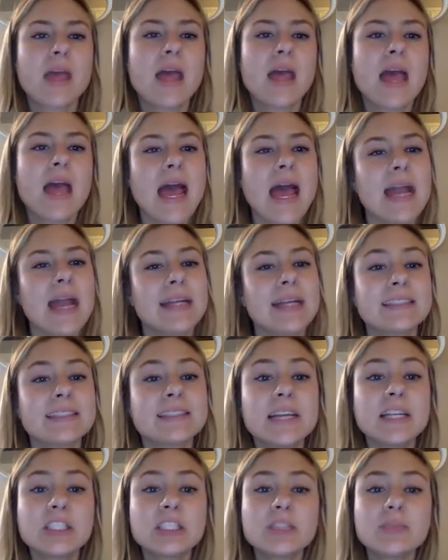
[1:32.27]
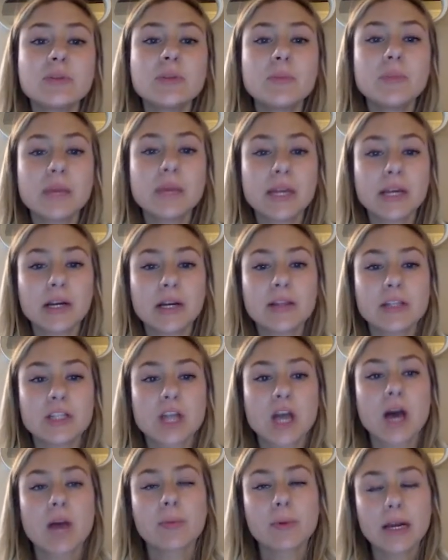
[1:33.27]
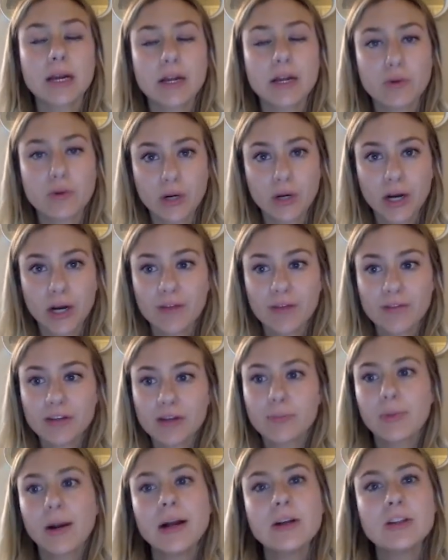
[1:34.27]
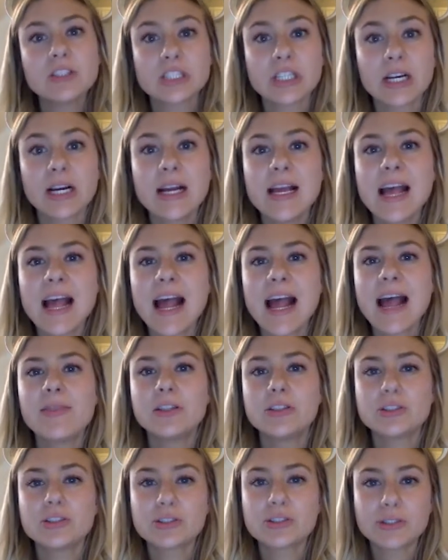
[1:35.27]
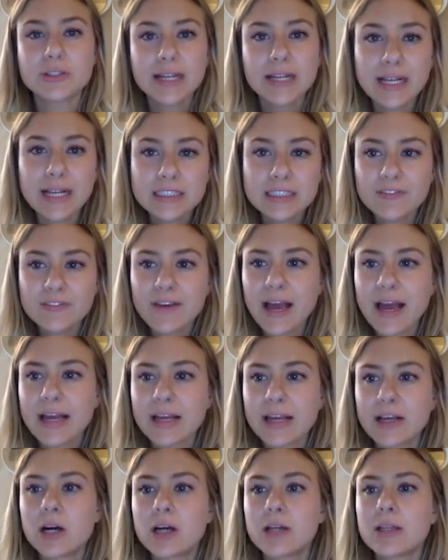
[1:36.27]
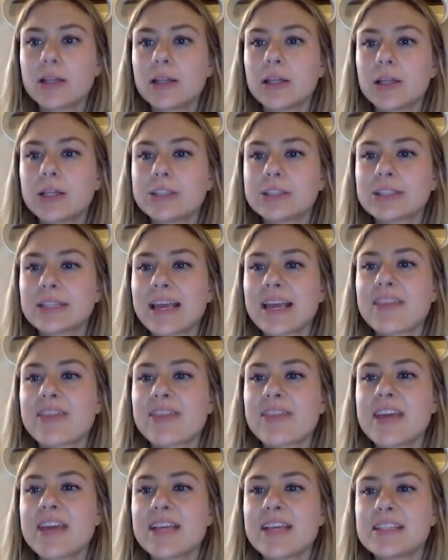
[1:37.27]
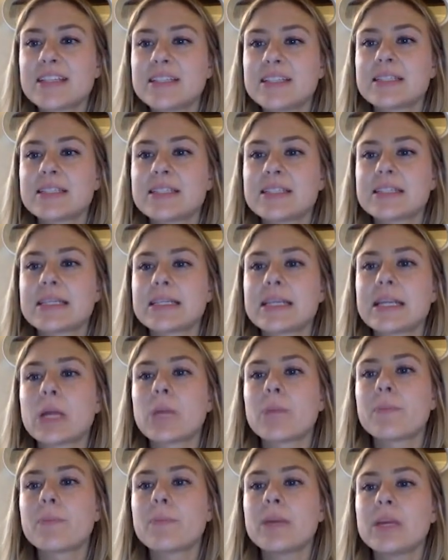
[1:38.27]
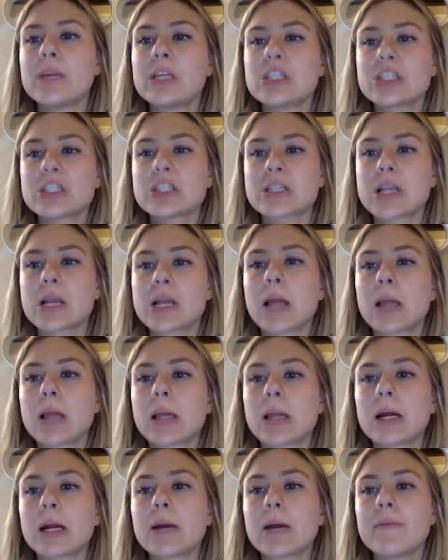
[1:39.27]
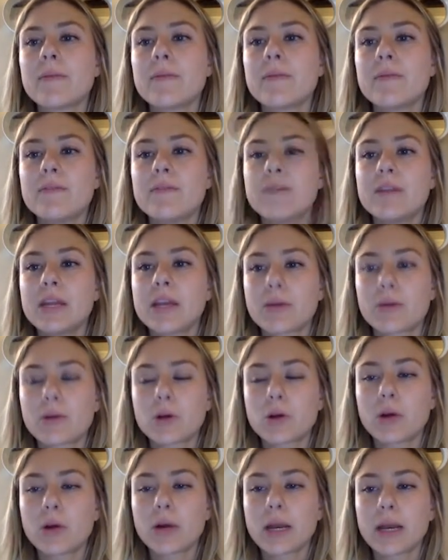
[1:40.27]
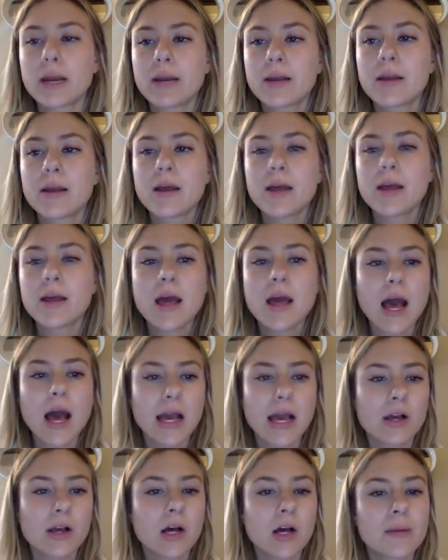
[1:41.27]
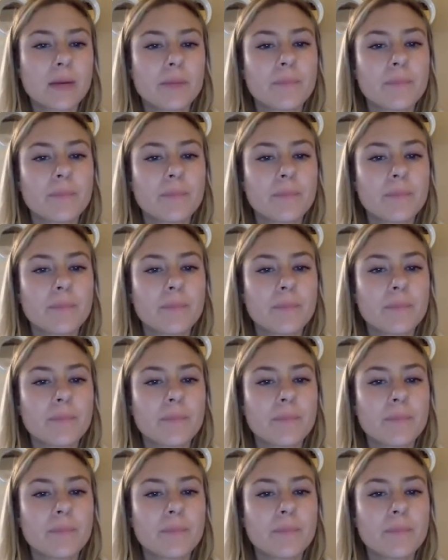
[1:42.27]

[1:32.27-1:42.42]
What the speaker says: An extension will appear in the top right corner of your browser, and the Screencastify icon looks like this. It's this little peaches color video recording icon.